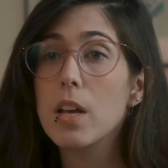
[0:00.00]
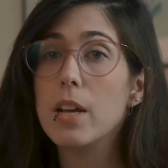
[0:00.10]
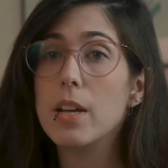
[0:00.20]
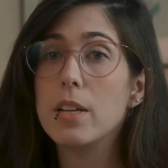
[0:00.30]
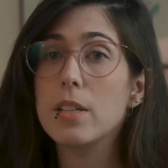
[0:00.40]

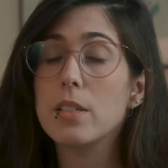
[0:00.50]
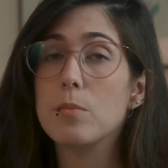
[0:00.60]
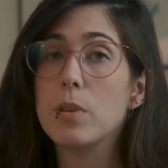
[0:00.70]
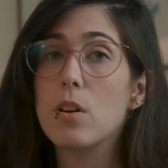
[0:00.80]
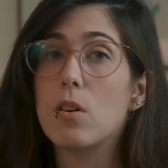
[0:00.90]
is
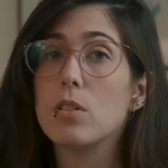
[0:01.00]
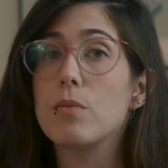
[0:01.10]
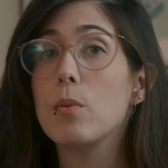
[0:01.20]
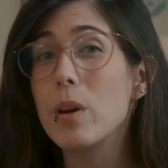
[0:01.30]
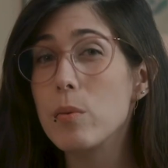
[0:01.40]
because
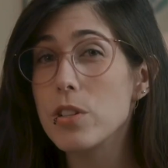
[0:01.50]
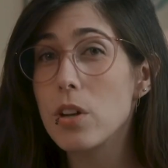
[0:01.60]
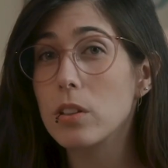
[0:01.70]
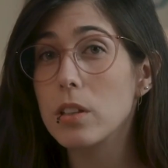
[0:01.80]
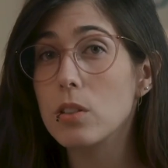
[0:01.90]
of the way we
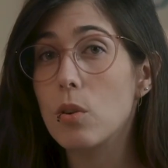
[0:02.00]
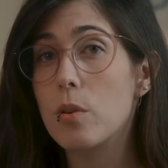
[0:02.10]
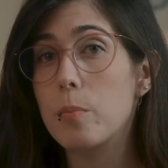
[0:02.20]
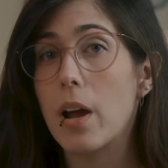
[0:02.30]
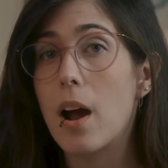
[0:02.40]
shot it,
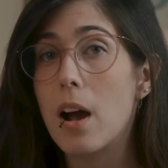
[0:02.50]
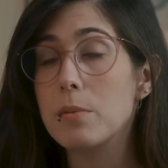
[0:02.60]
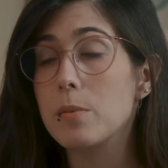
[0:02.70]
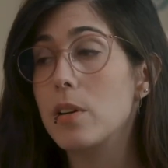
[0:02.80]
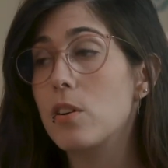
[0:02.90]
or
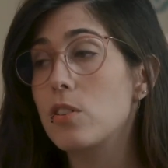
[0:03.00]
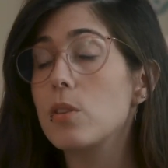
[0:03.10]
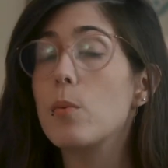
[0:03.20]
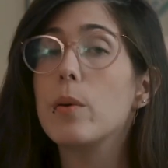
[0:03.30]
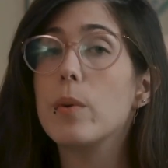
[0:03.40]
perhaps because
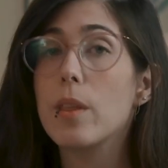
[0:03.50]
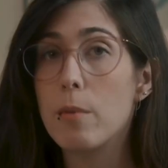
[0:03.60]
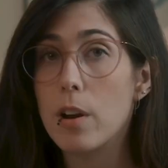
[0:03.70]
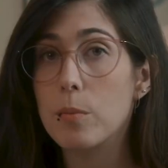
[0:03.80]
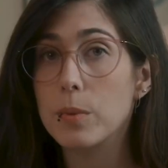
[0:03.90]
the way we
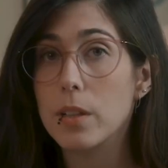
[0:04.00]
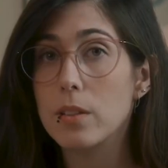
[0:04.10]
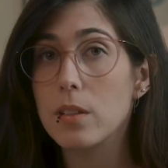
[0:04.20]
developed it.